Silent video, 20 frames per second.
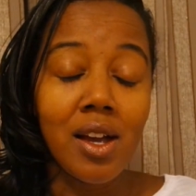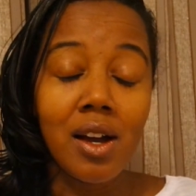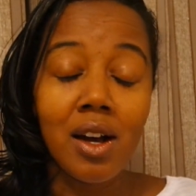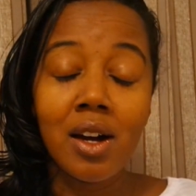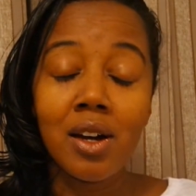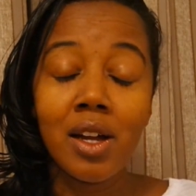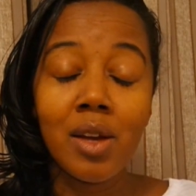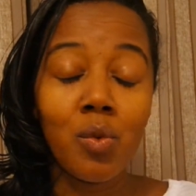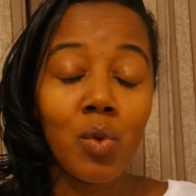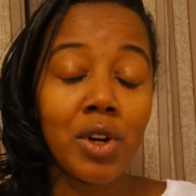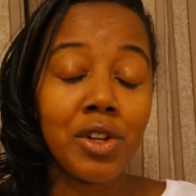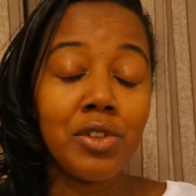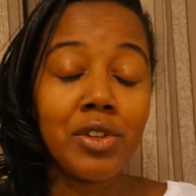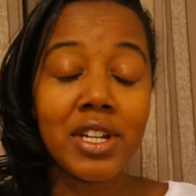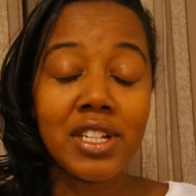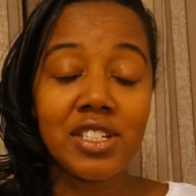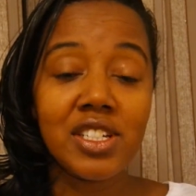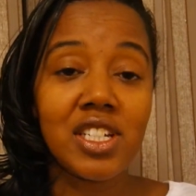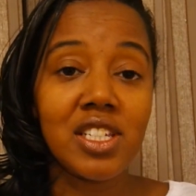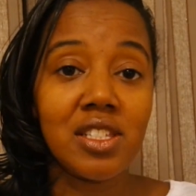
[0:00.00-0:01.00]
and where you
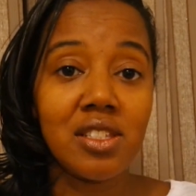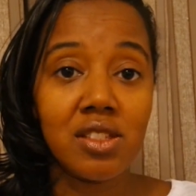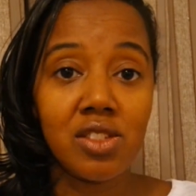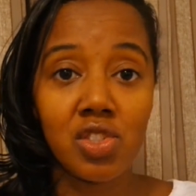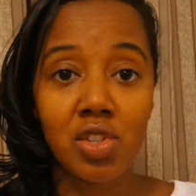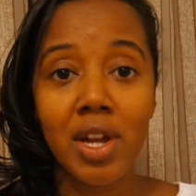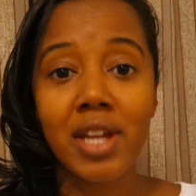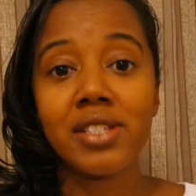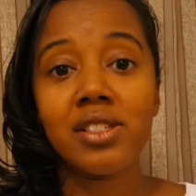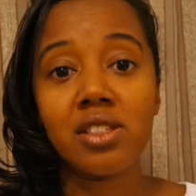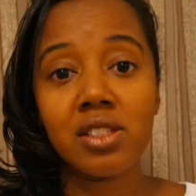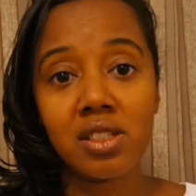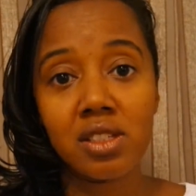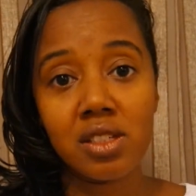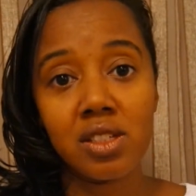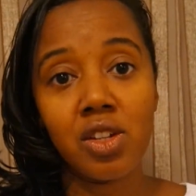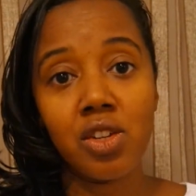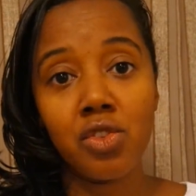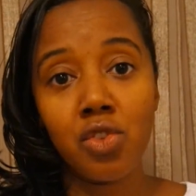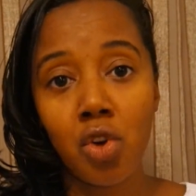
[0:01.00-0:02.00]
can just dress
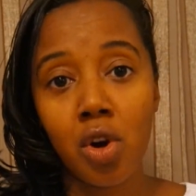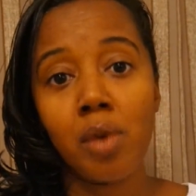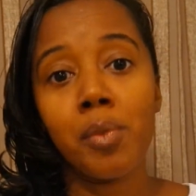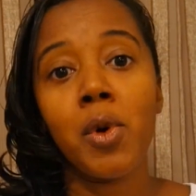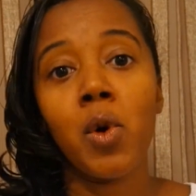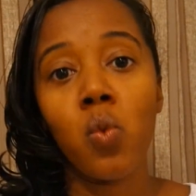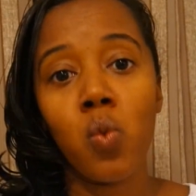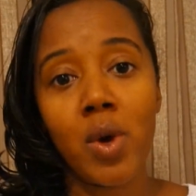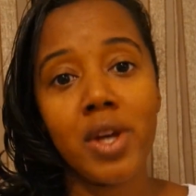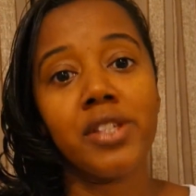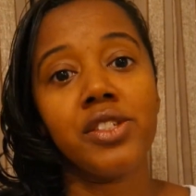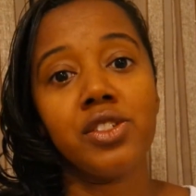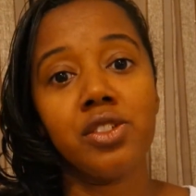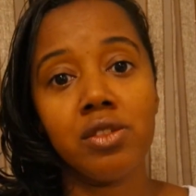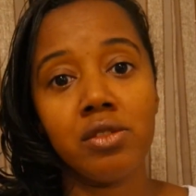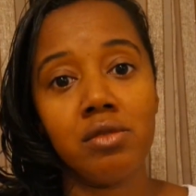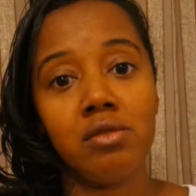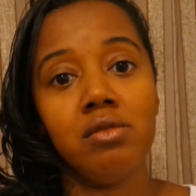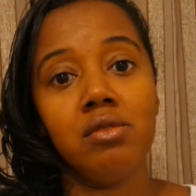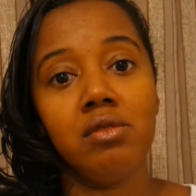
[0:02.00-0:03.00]
your normal
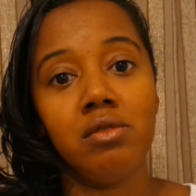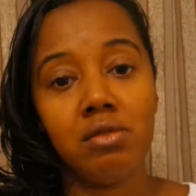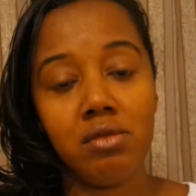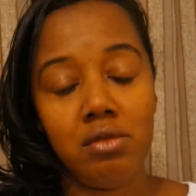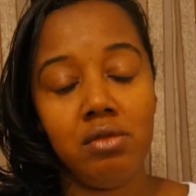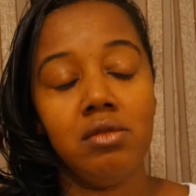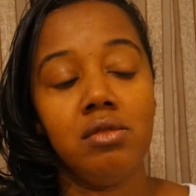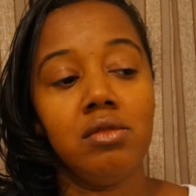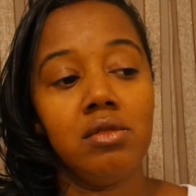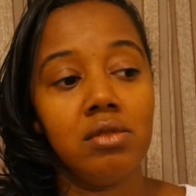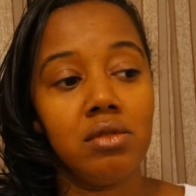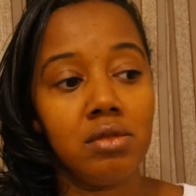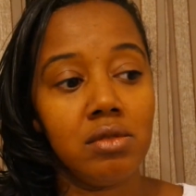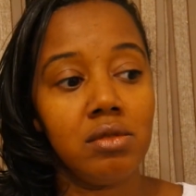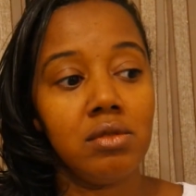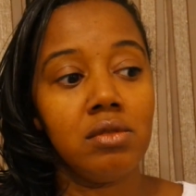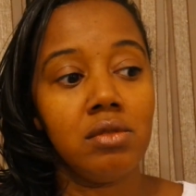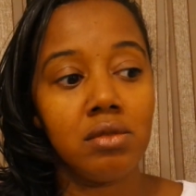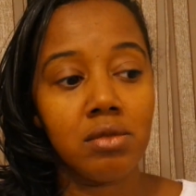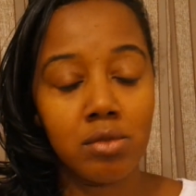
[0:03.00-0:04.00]
Western
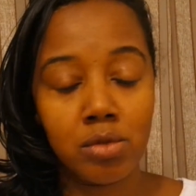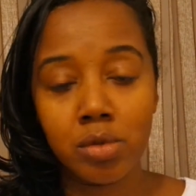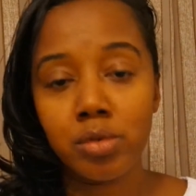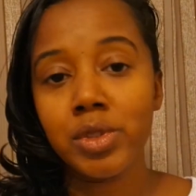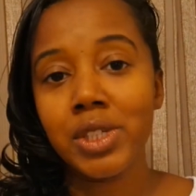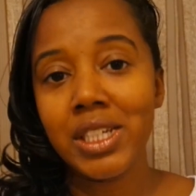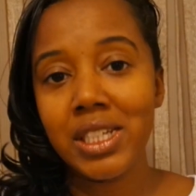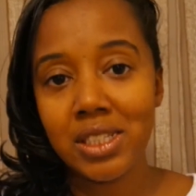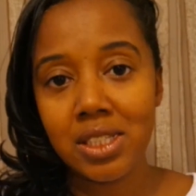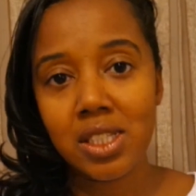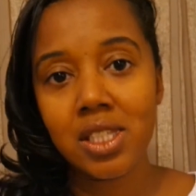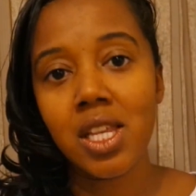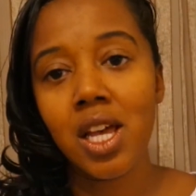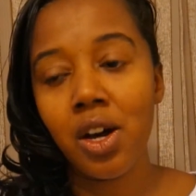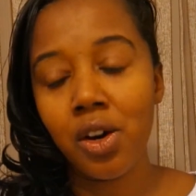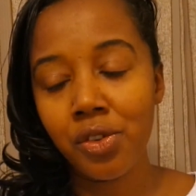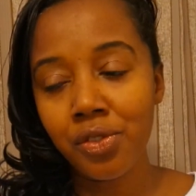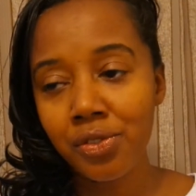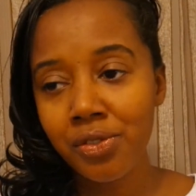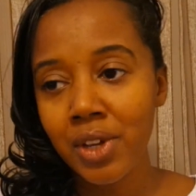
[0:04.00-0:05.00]
routine
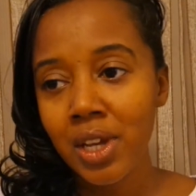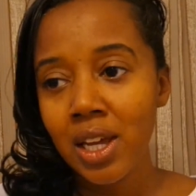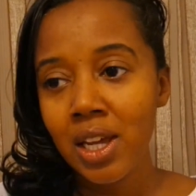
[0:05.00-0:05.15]
self.